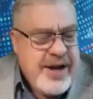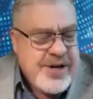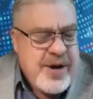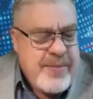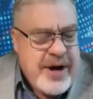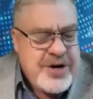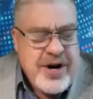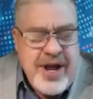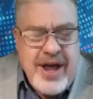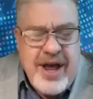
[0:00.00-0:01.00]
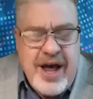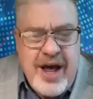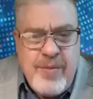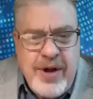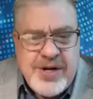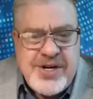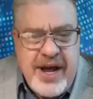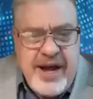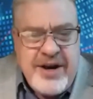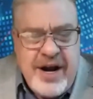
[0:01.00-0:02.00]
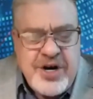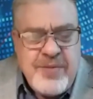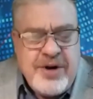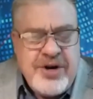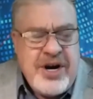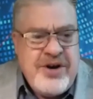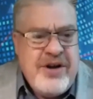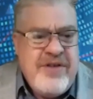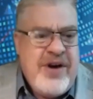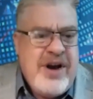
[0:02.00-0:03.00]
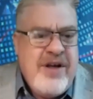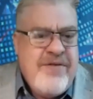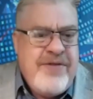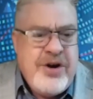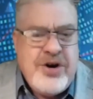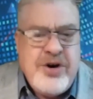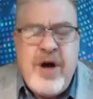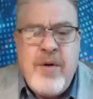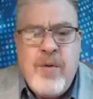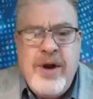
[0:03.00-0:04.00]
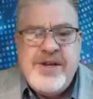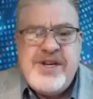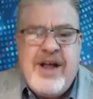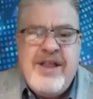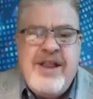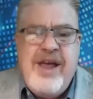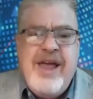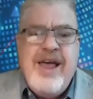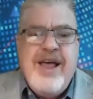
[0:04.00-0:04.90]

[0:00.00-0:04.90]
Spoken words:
thank you so much. We'll stay in touch. We'll chat to you in the very near future. To our audience out there,